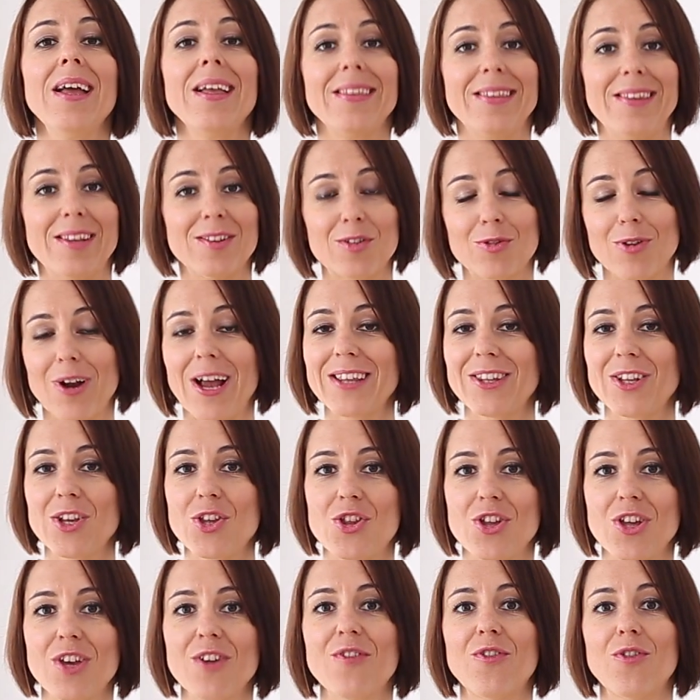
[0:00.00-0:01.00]
The
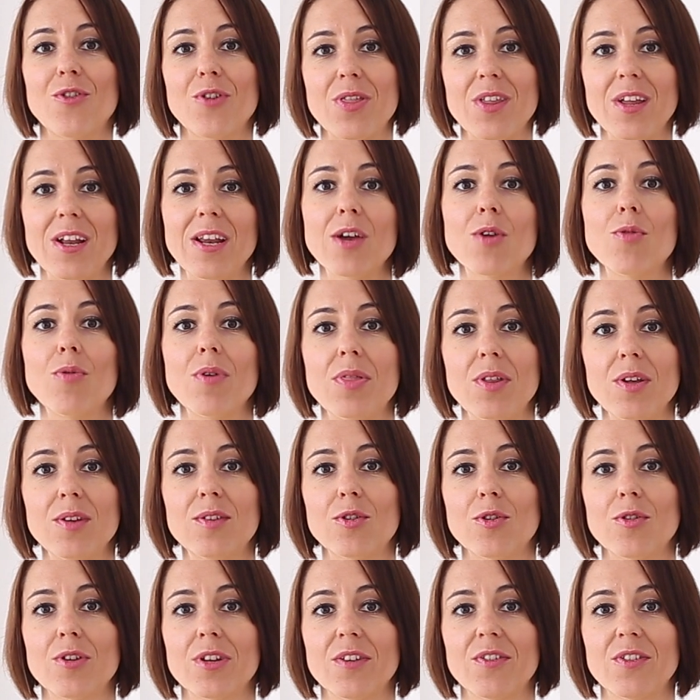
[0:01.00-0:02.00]
strategy for dealing with
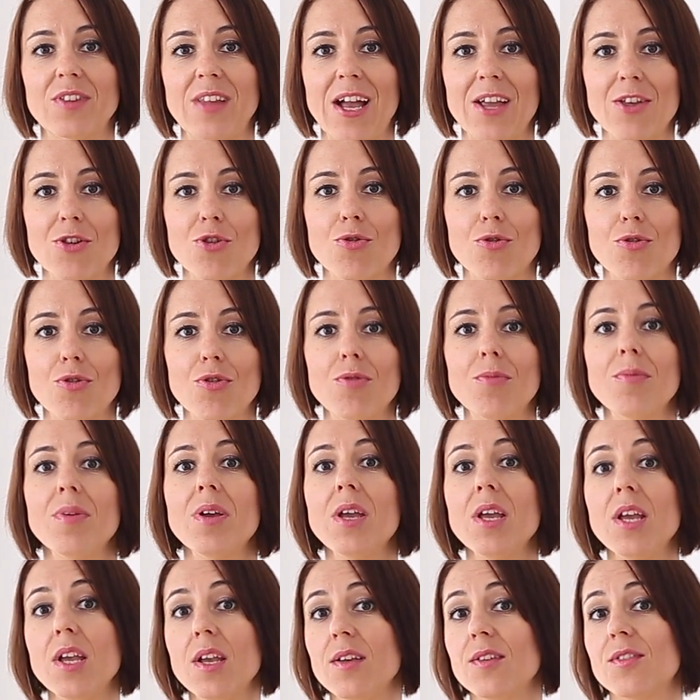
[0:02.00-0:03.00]
this sort of tantrum
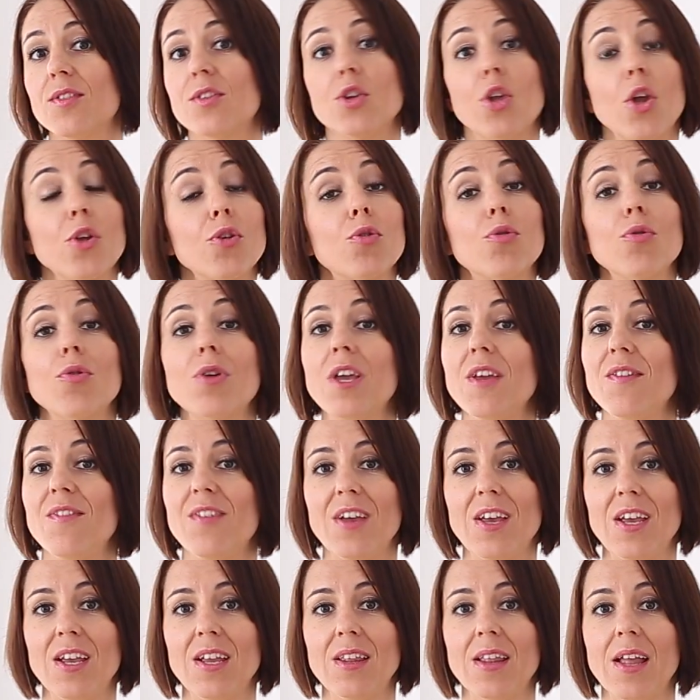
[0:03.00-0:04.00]
is not to give
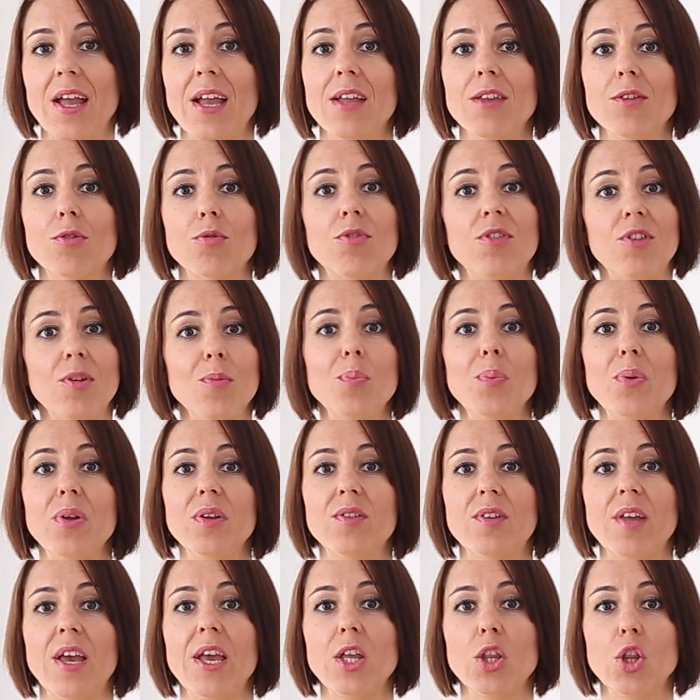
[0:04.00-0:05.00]
in and to simply
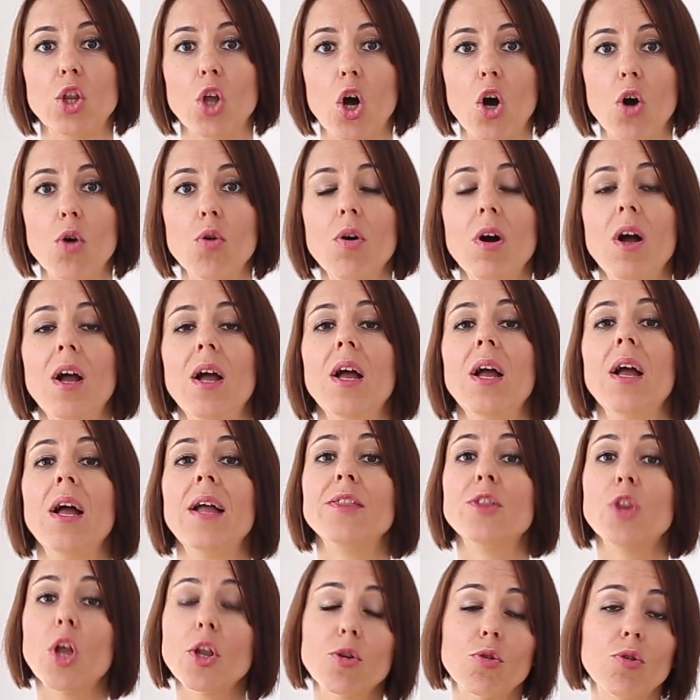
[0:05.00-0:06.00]
say no,
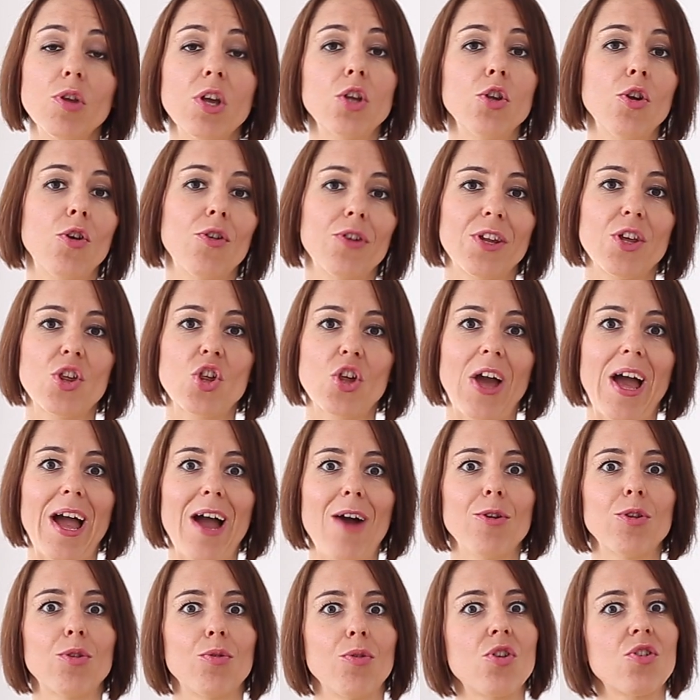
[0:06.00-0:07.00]
not to ignore the
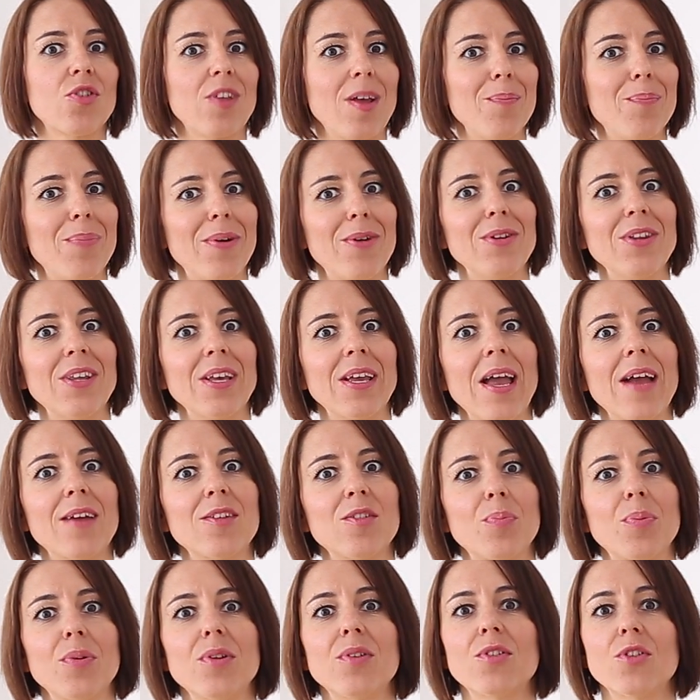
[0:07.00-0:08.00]
child, which some parenting
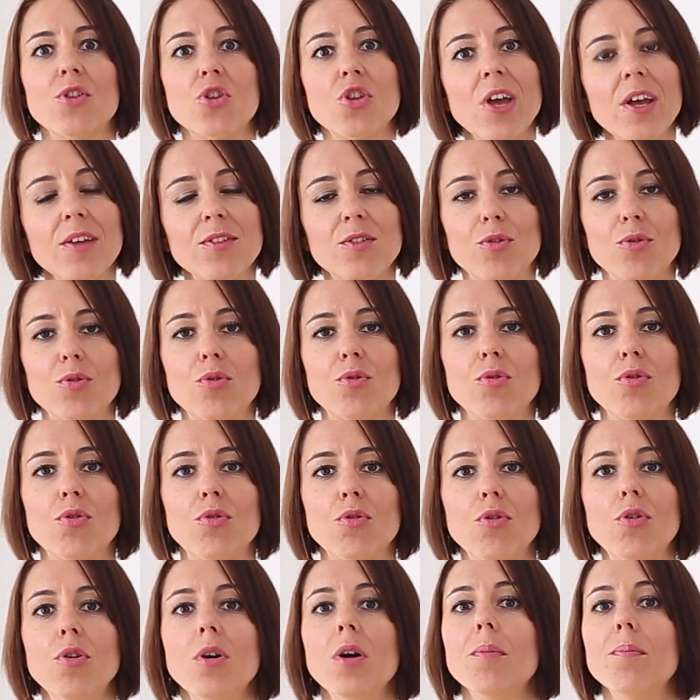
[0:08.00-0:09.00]
experts suggest you to
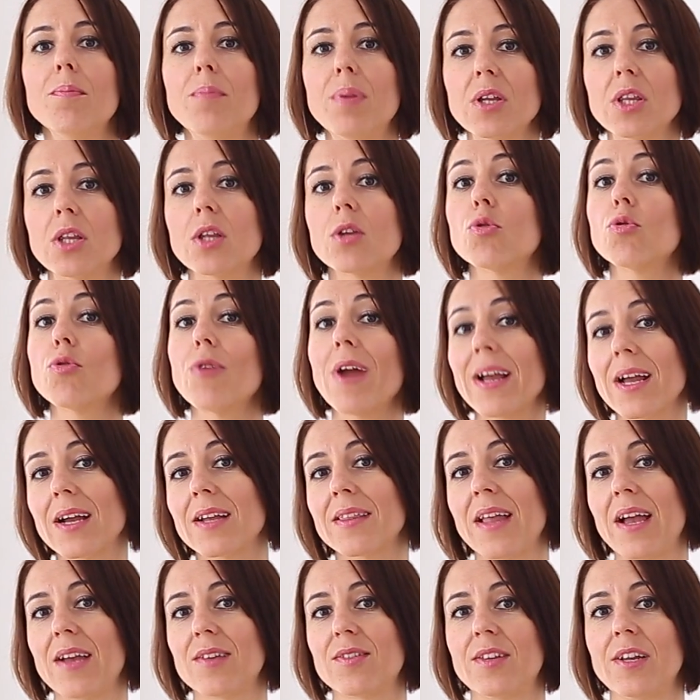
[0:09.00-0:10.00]
do, but to
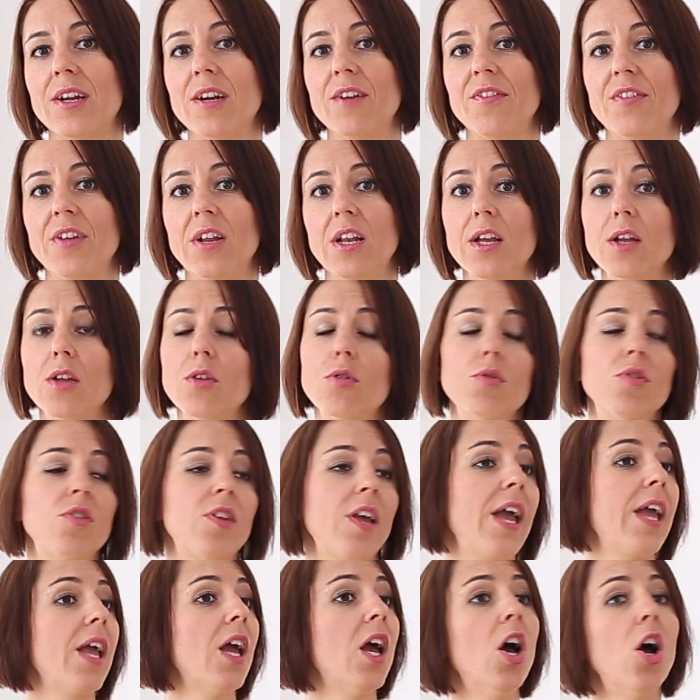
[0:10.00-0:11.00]
recognize their feeling, to
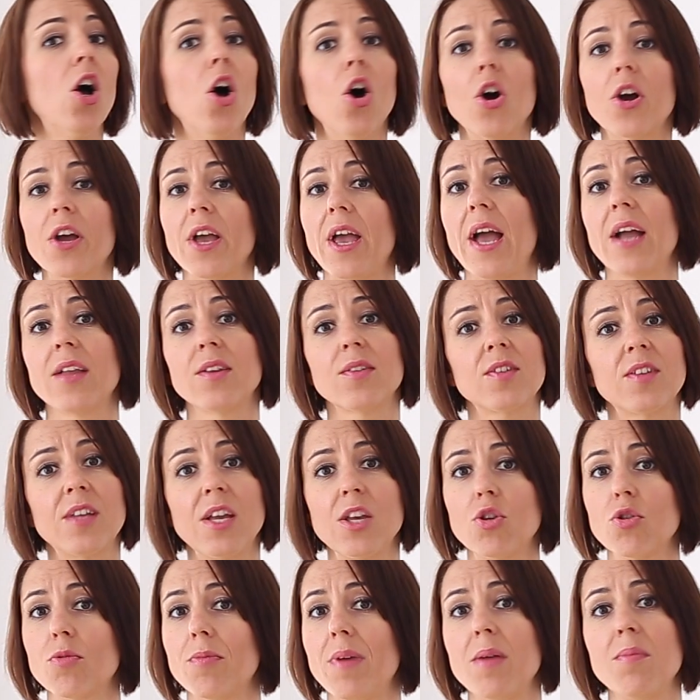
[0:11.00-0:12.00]
say, okay, I
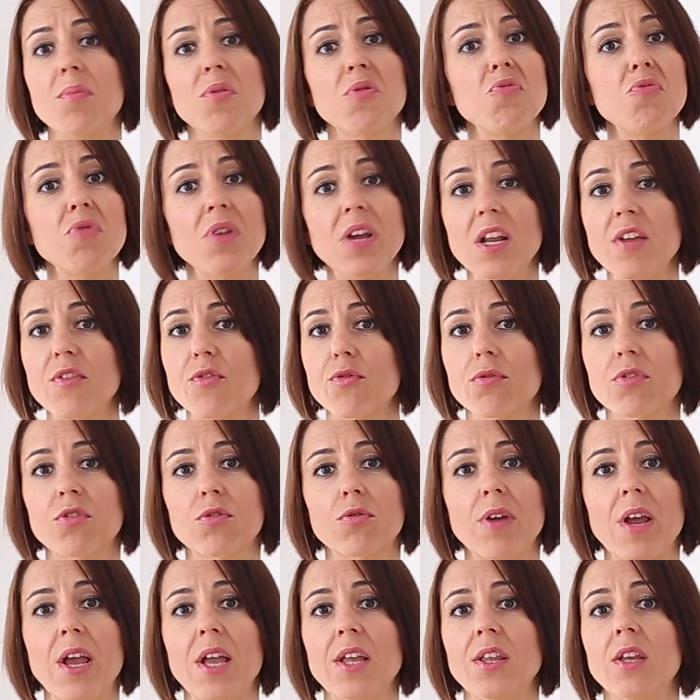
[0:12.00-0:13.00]
understand you may be really
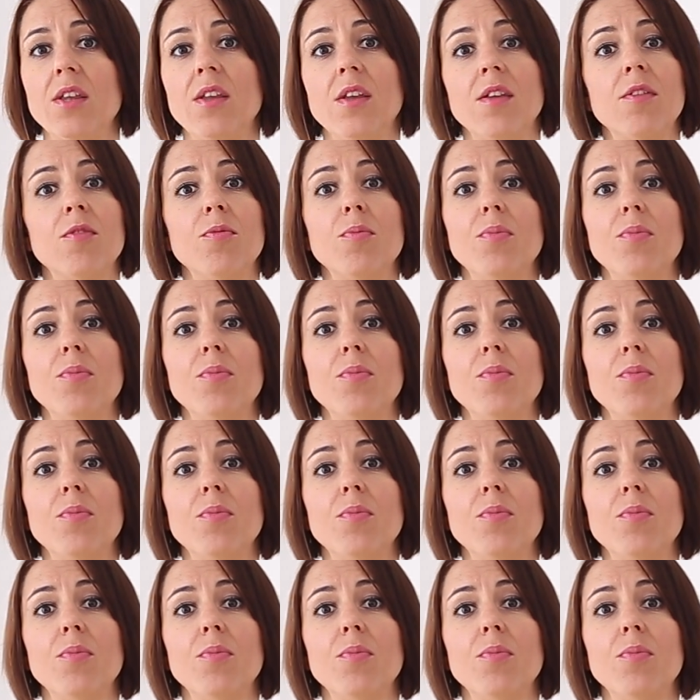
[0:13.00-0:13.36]
frustrated,